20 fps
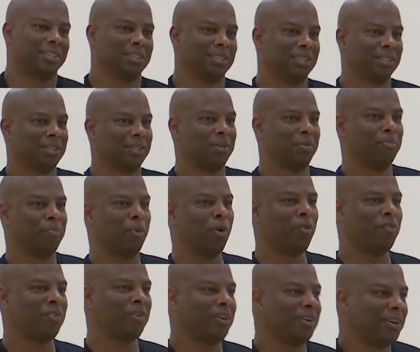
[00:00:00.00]
actually a year
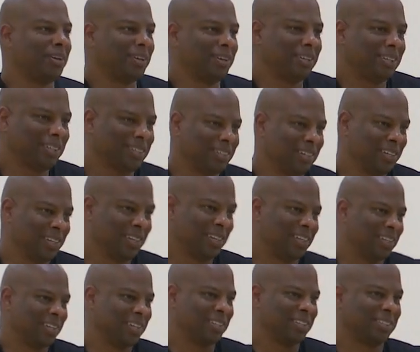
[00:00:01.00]
today that, I, that I've been
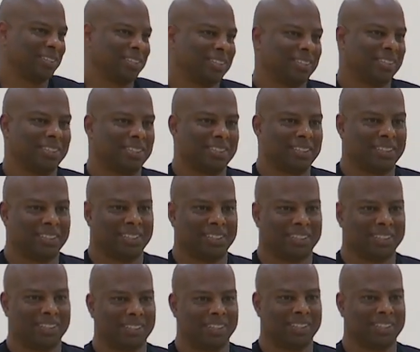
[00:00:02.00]
here. So, um,